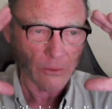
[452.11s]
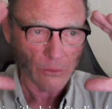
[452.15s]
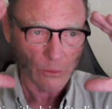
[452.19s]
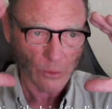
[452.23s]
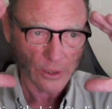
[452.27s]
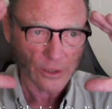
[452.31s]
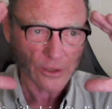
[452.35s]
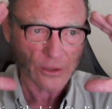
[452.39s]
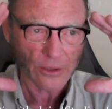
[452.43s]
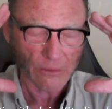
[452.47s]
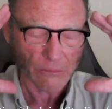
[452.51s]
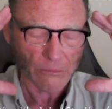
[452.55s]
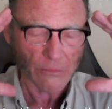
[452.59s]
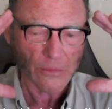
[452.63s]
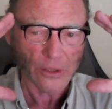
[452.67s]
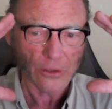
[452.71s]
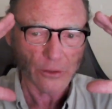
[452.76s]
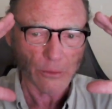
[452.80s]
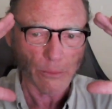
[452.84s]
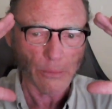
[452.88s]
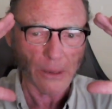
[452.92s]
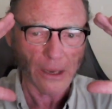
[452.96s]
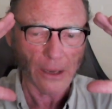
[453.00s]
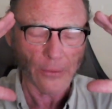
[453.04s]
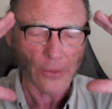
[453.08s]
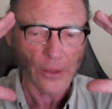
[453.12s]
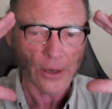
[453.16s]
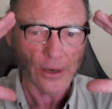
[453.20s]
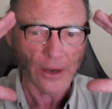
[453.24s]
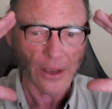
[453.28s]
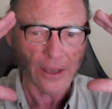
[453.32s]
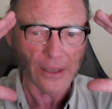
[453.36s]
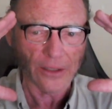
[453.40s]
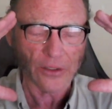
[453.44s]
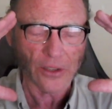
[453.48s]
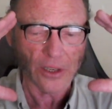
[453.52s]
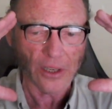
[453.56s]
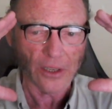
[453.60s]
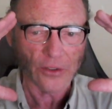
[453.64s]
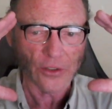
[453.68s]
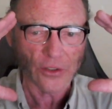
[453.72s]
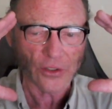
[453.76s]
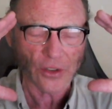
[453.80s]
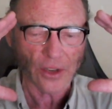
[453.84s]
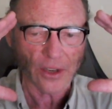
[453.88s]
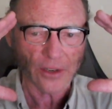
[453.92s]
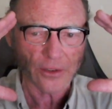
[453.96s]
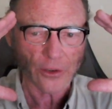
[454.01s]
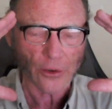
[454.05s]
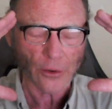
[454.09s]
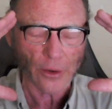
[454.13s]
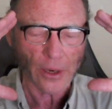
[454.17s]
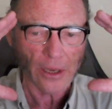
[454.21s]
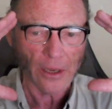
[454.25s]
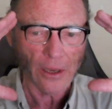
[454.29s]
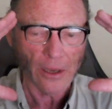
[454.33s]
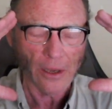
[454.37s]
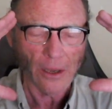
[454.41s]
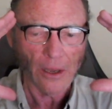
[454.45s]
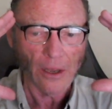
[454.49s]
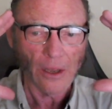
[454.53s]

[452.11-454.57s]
which is about the 19th century,